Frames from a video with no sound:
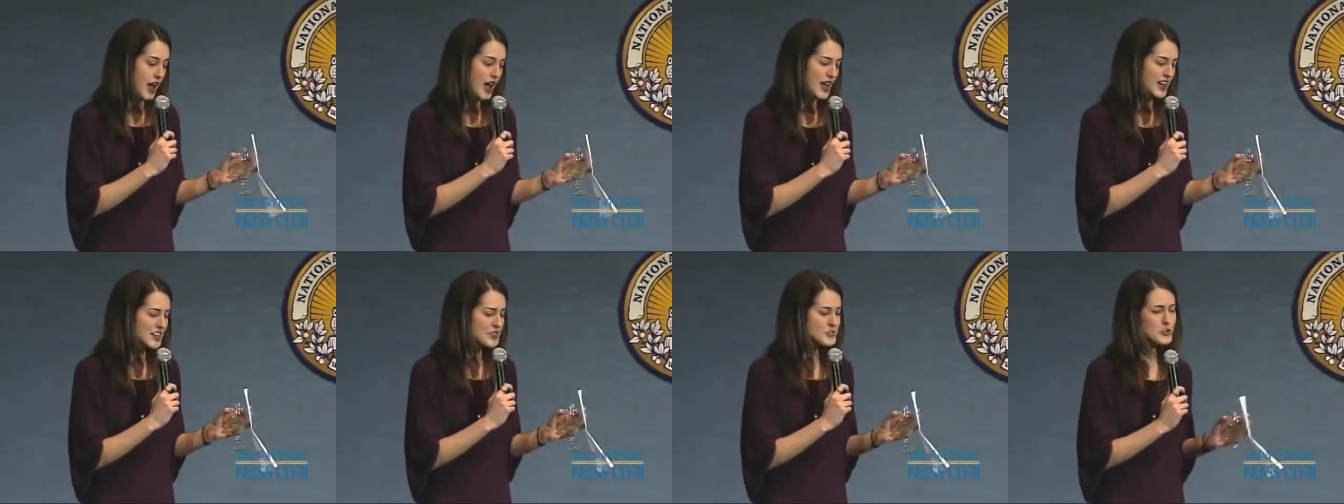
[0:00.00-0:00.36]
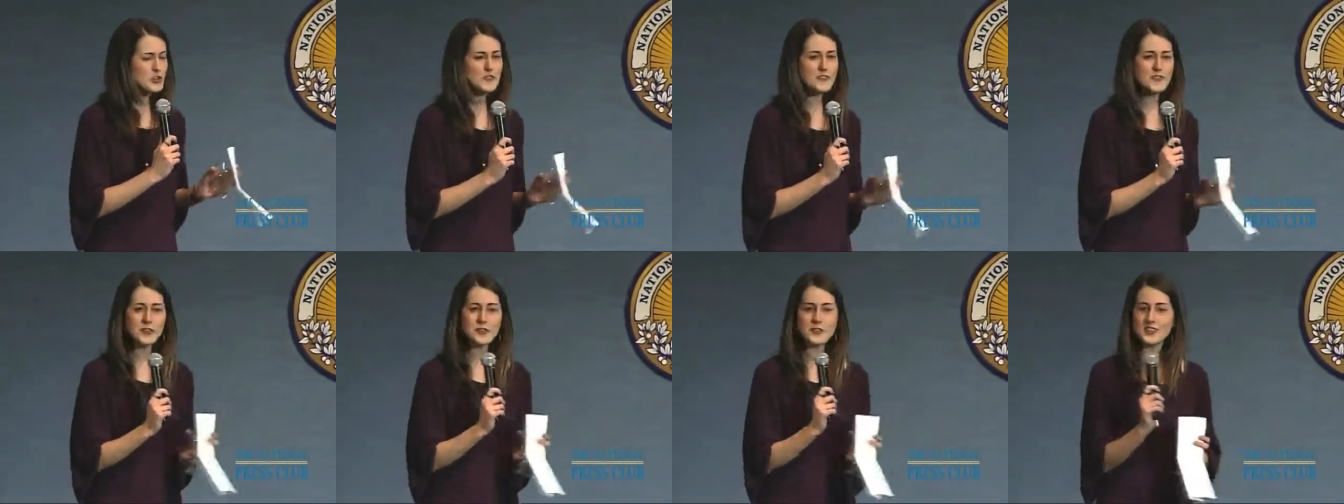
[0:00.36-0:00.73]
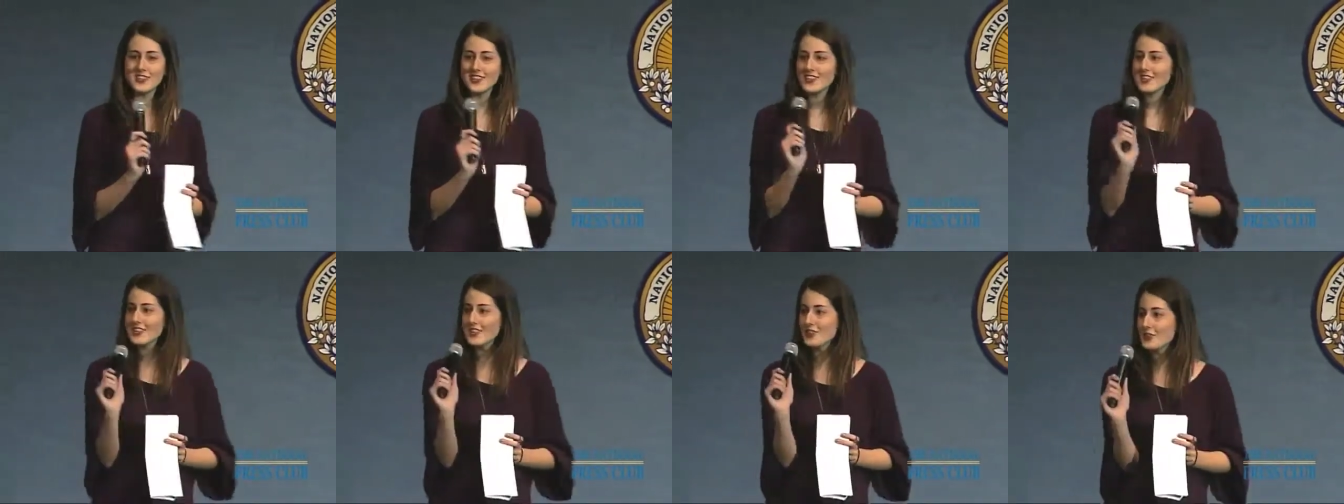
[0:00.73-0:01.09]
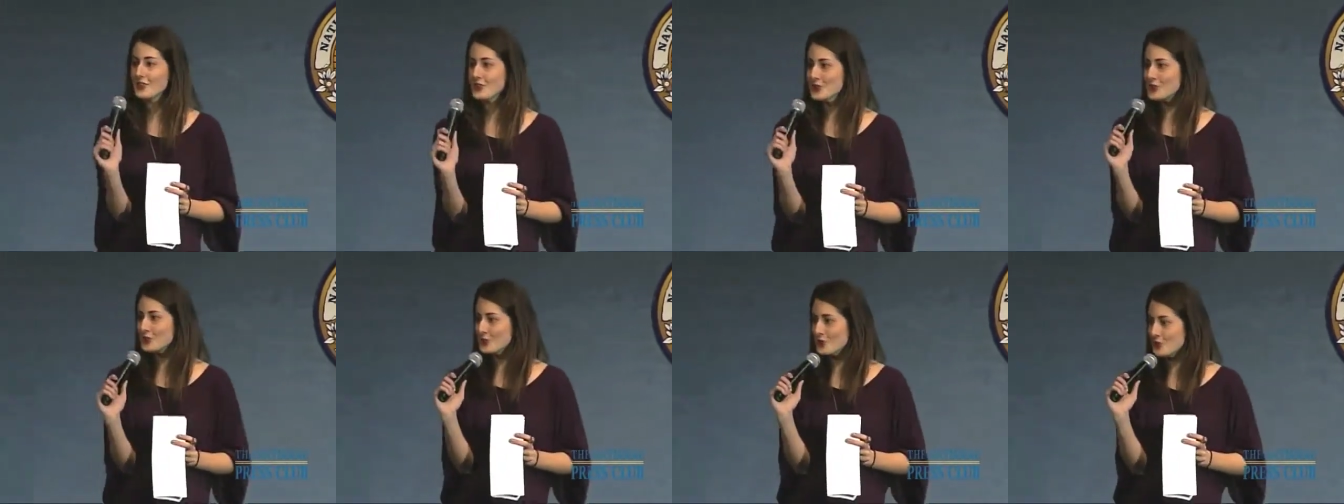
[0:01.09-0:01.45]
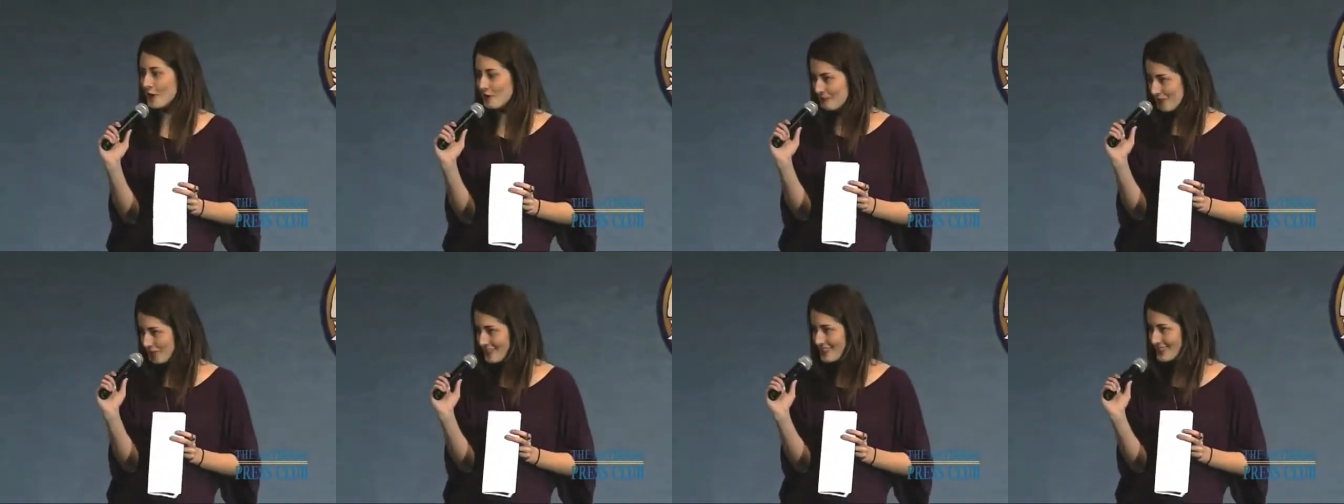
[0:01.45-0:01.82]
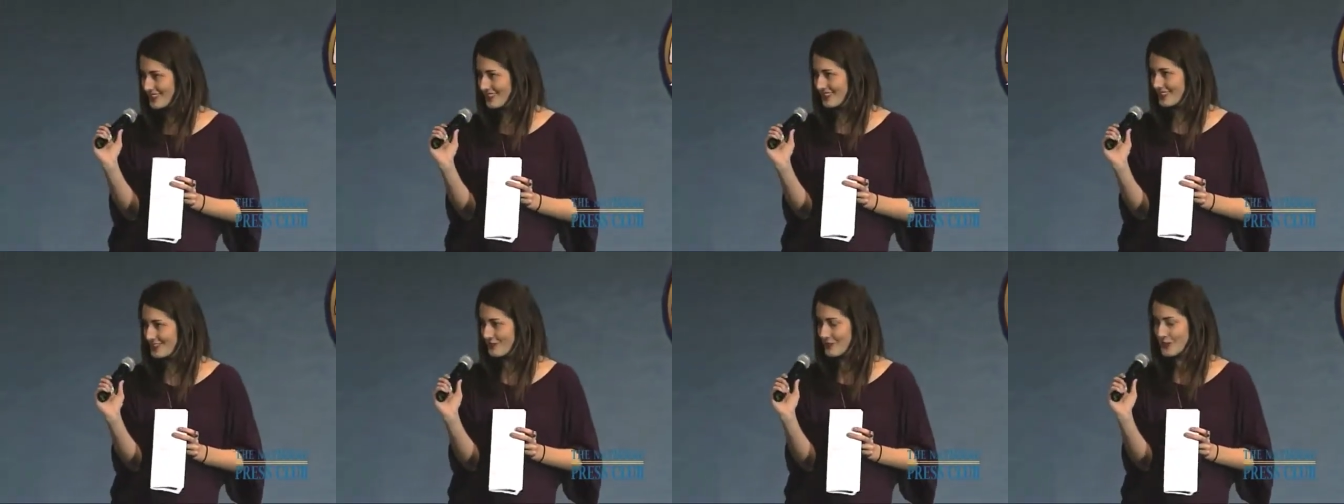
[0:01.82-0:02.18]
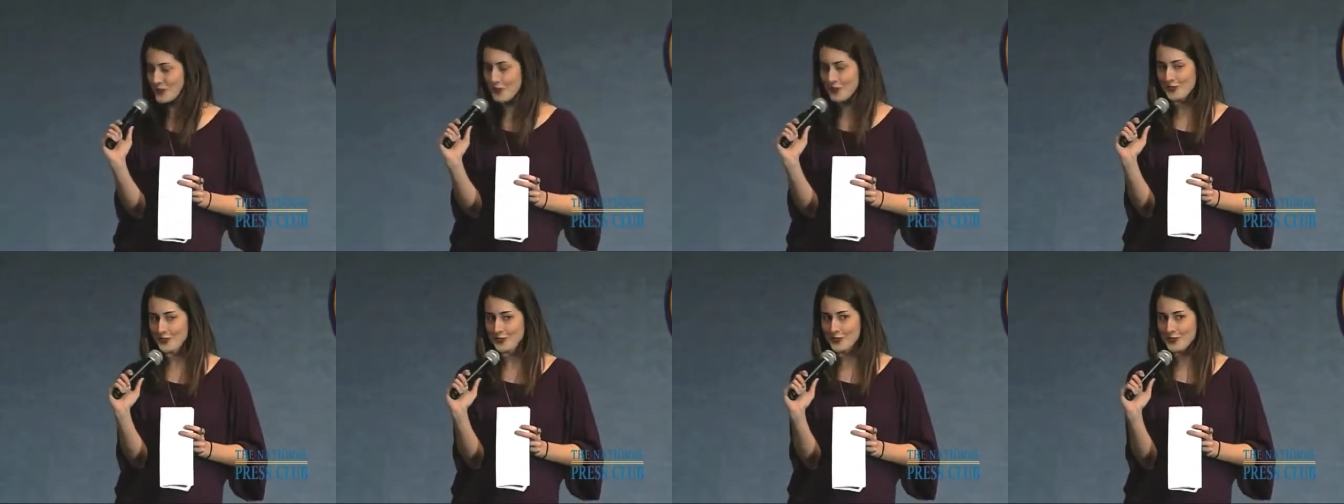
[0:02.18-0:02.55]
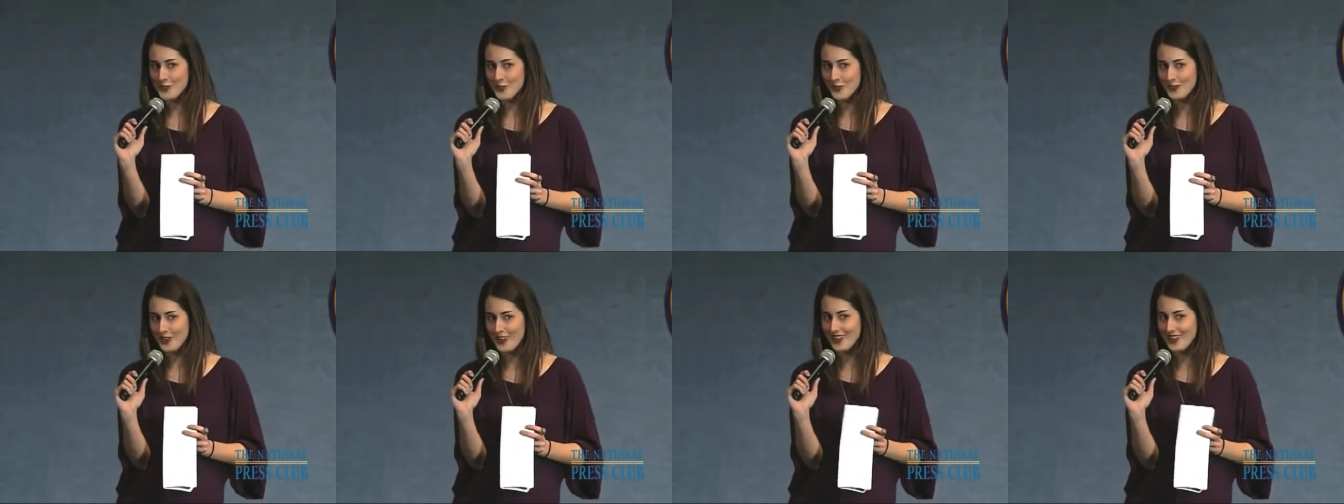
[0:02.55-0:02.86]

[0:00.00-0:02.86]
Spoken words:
And it's sort of interesting to see discrepancies between the two.